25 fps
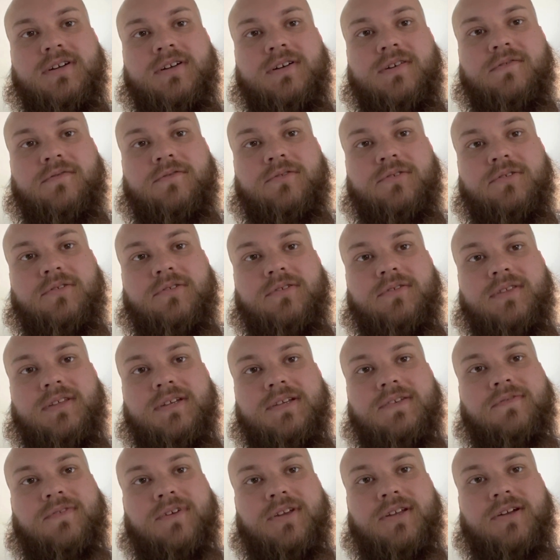for
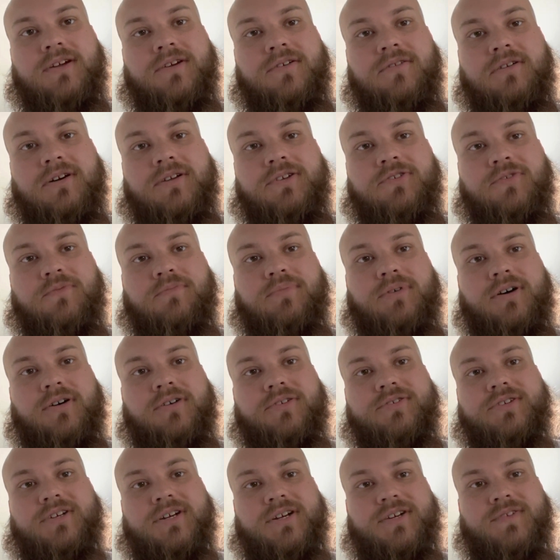this video, I do
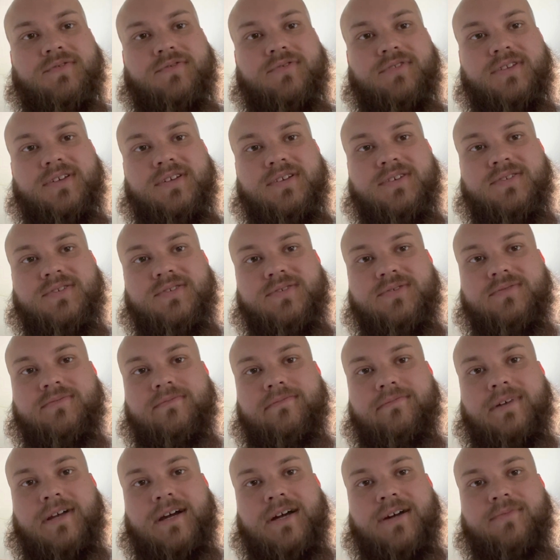apologize for this. Just
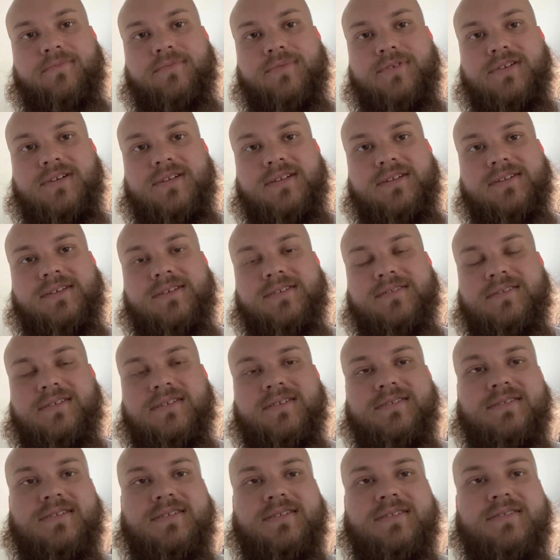kind of pretend it doesn't
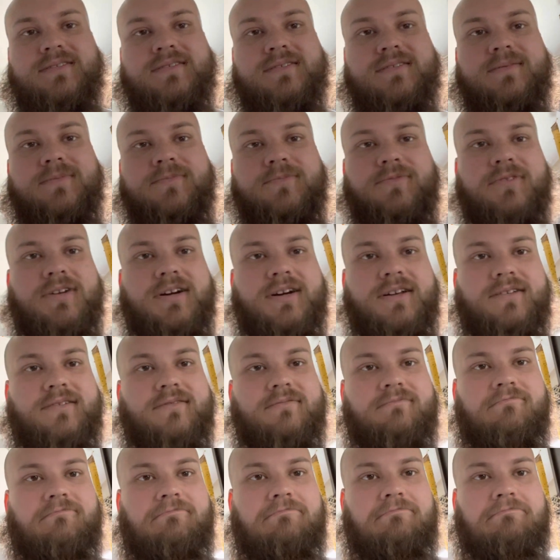exist. I'm kind
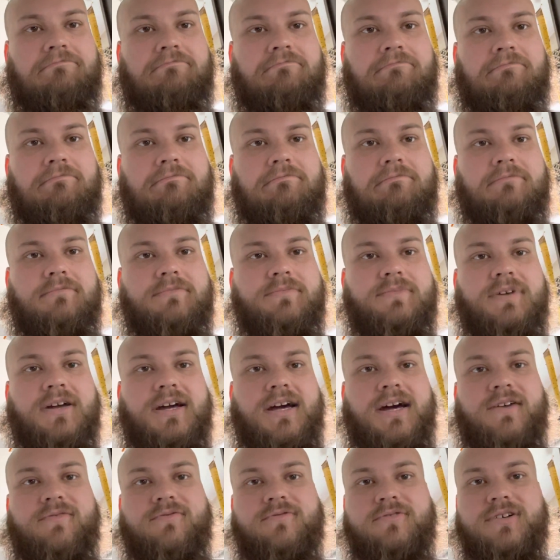of
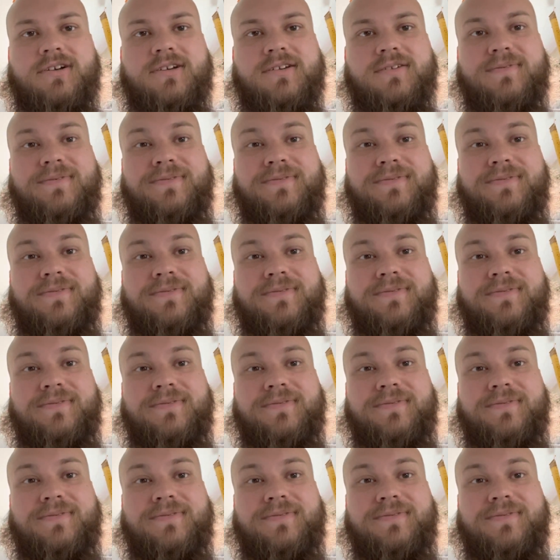halfway